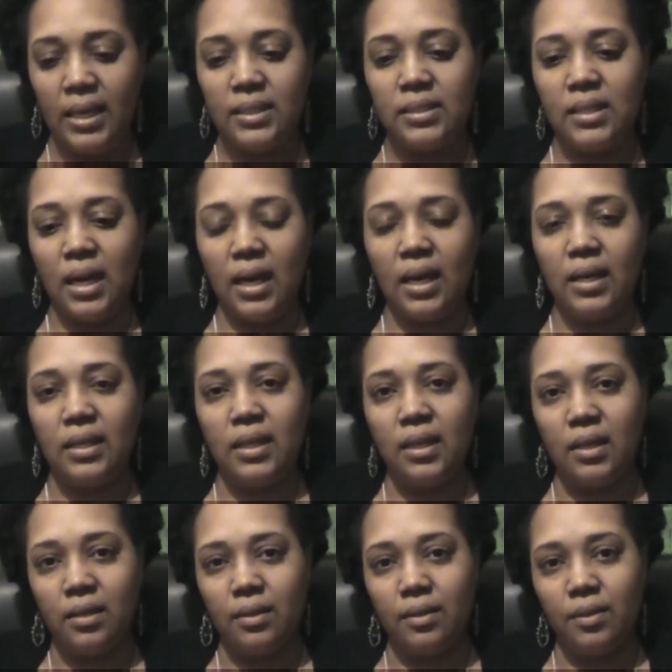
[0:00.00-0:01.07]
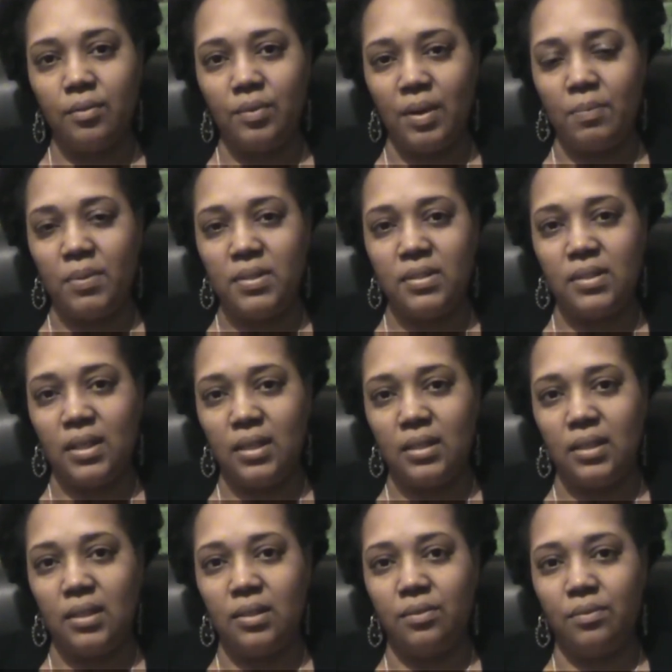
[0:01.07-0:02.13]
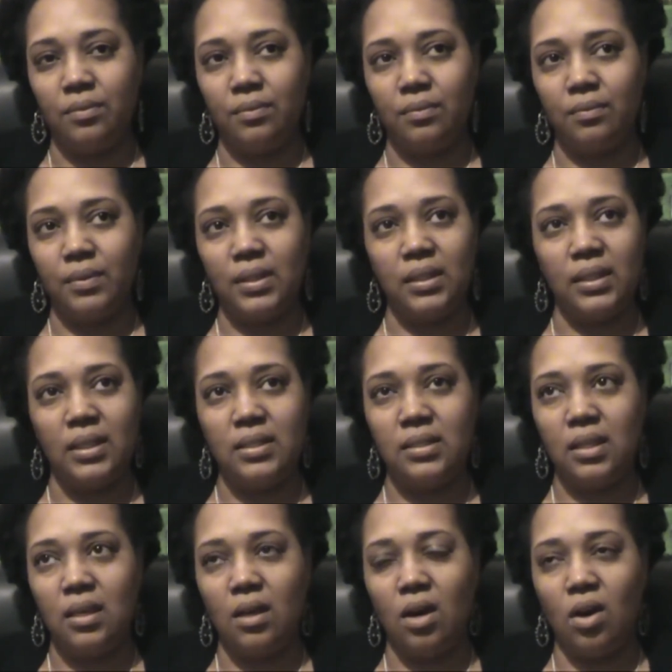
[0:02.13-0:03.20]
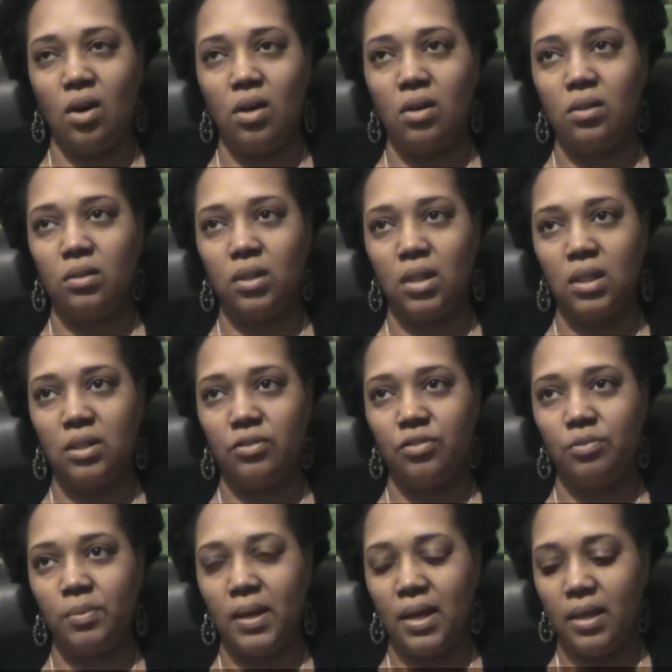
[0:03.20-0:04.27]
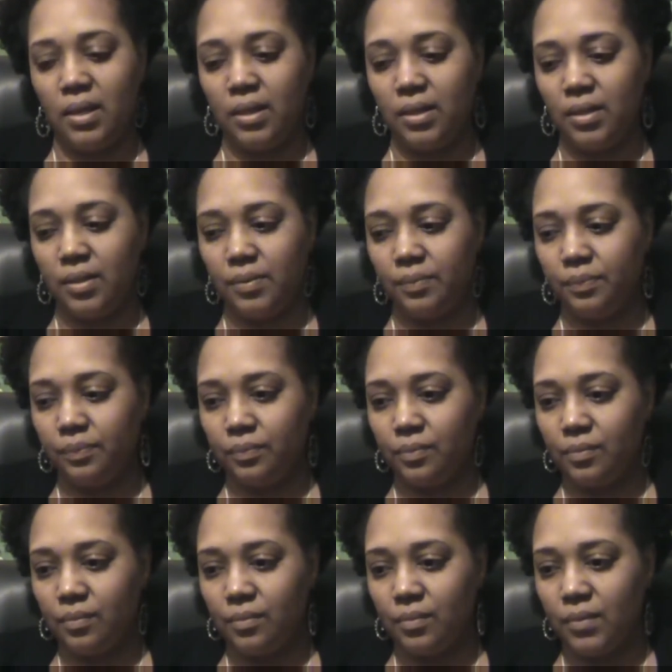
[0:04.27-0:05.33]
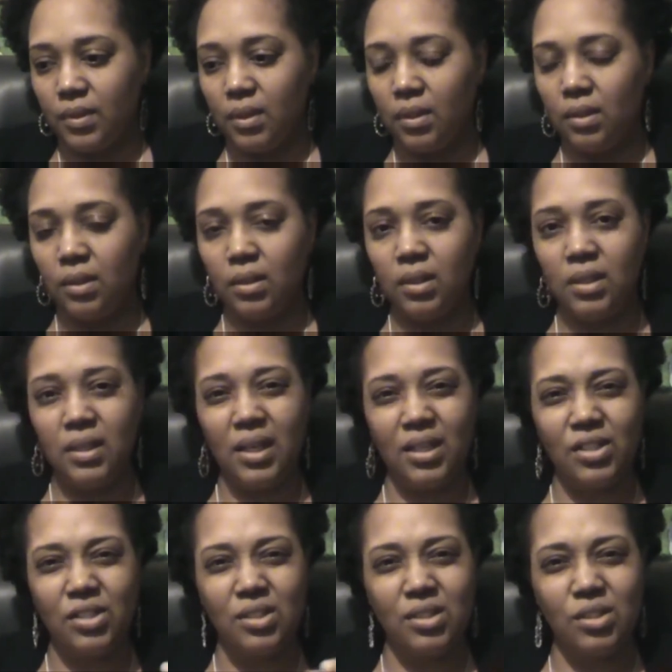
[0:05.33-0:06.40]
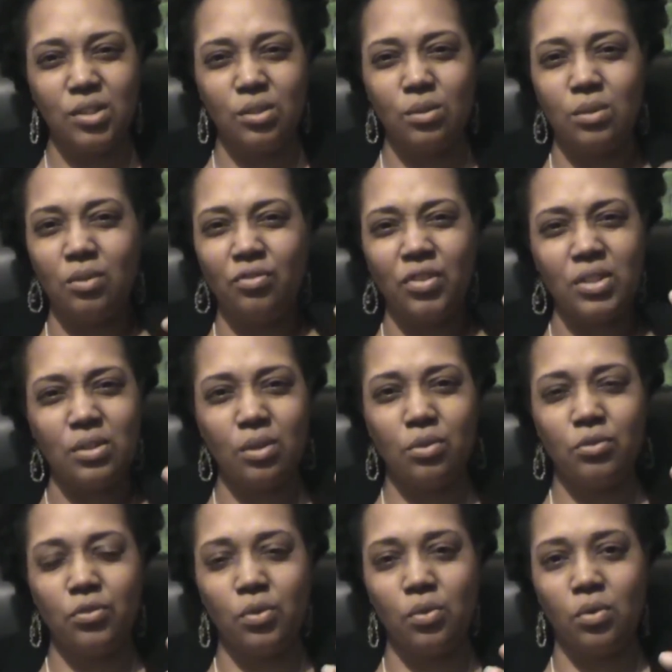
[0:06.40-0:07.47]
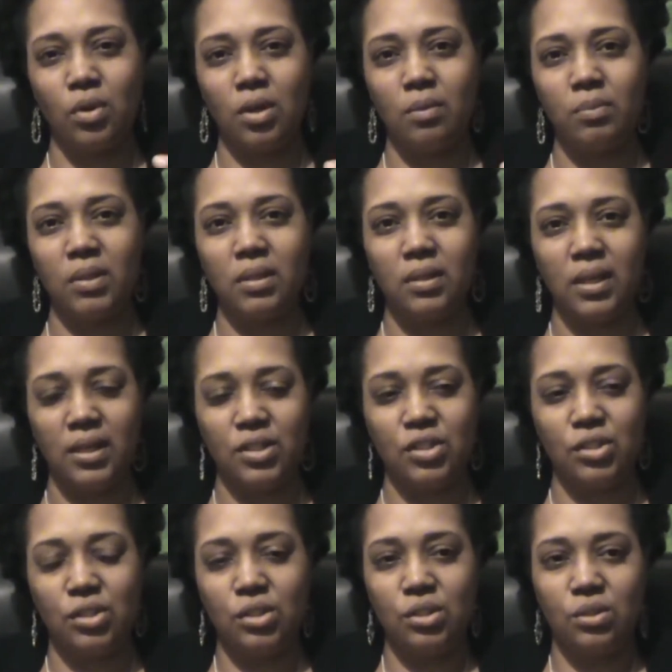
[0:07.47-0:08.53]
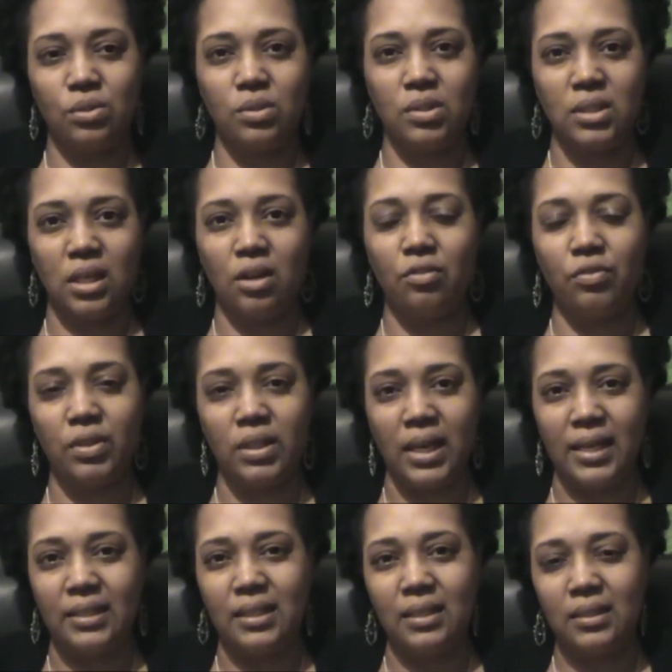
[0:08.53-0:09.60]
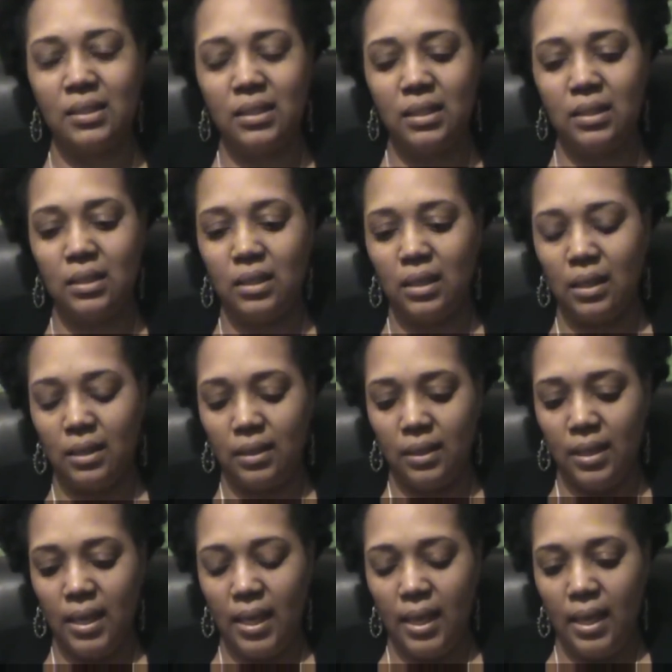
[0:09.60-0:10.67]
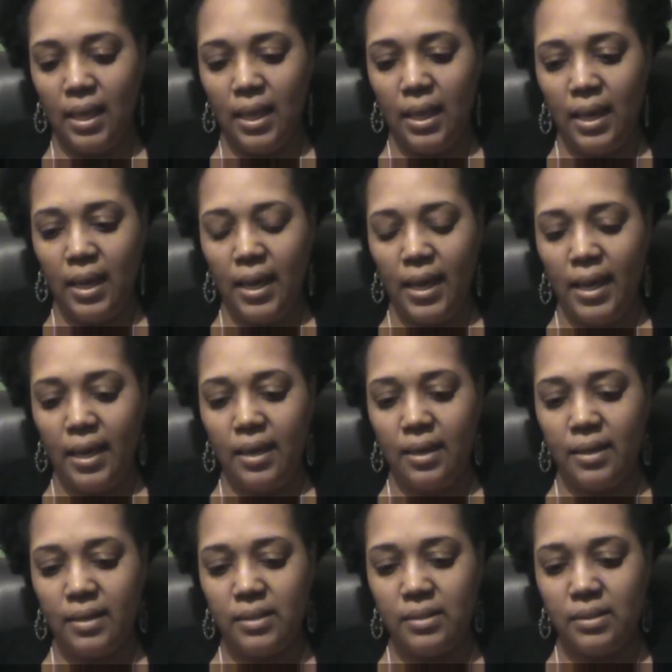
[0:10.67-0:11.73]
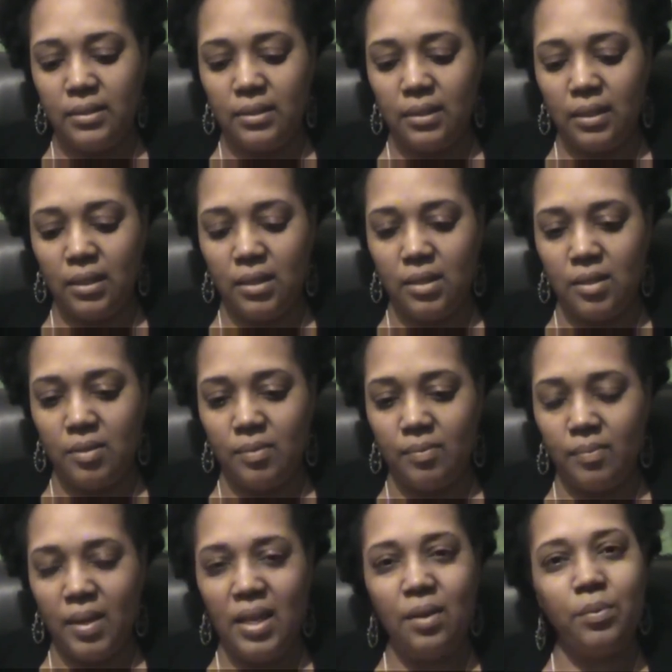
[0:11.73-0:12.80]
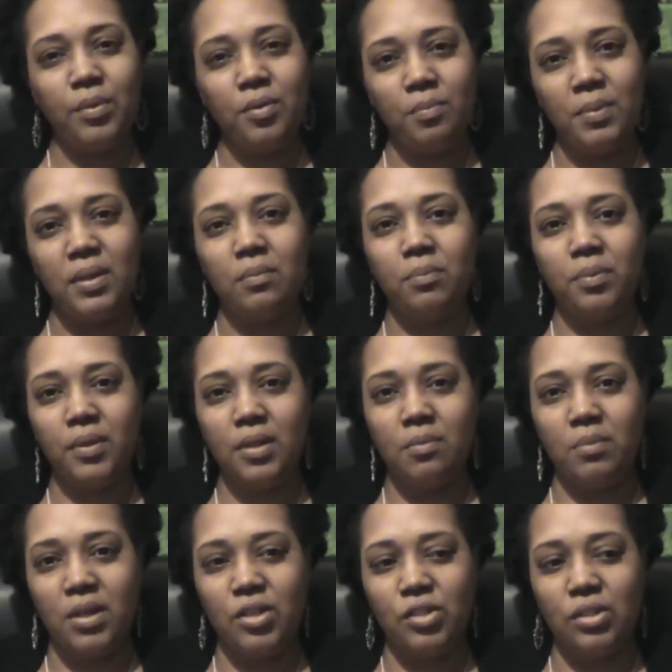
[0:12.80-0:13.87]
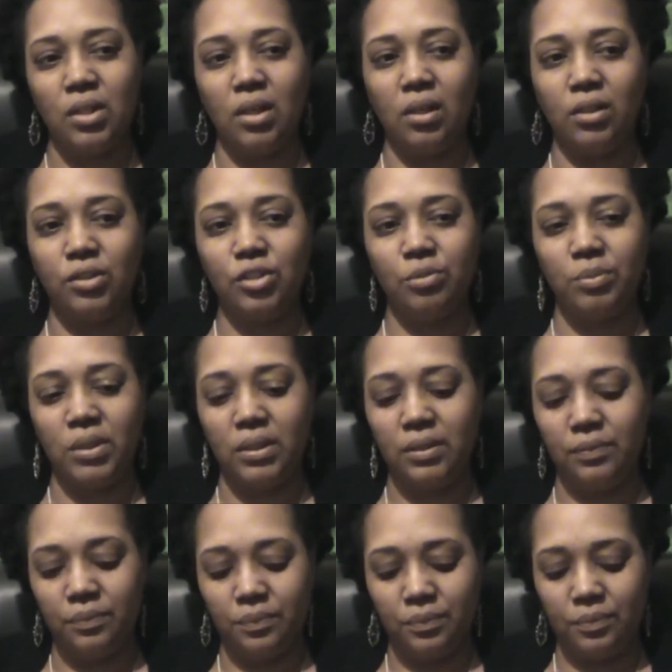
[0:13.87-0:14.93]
Dying represented releasing all of my connection to the physical form, connection to self and identity. And it would have been pretty much the ultimate